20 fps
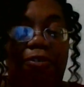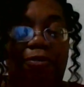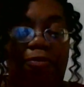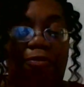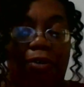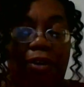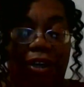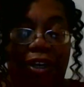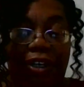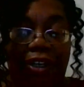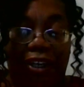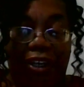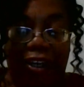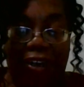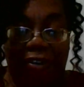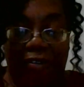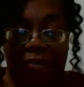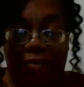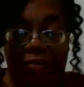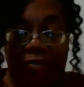What
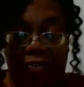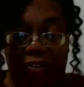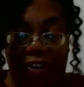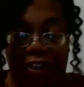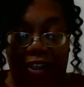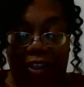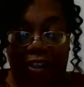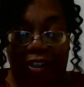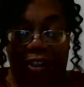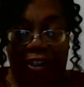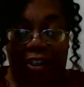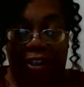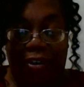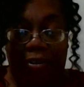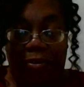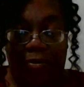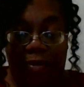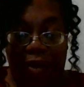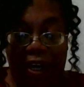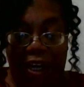if
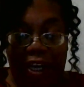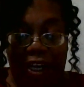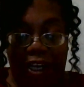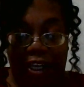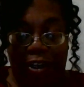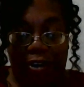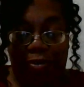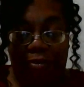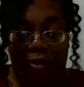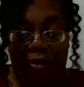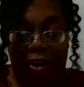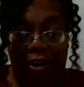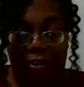the way you